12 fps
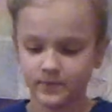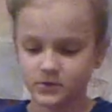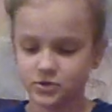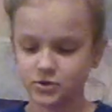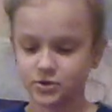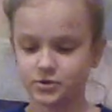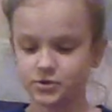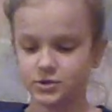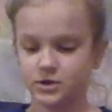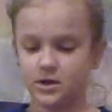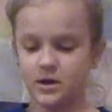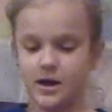So
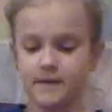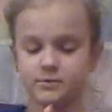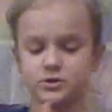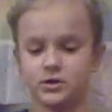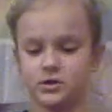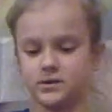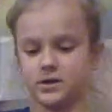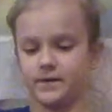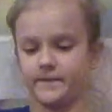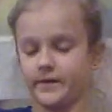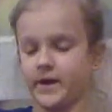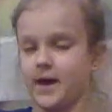I'm just gonna take
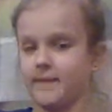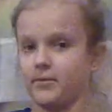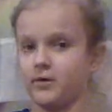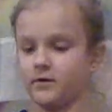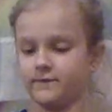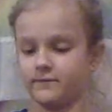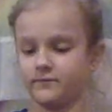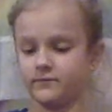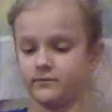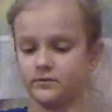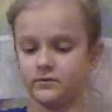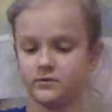the cap off.
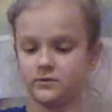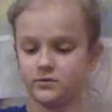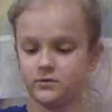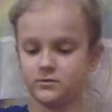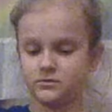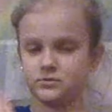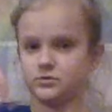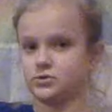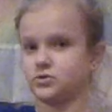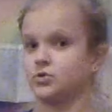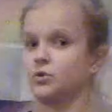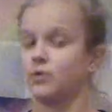
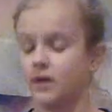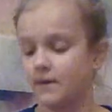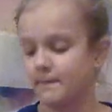So yeah.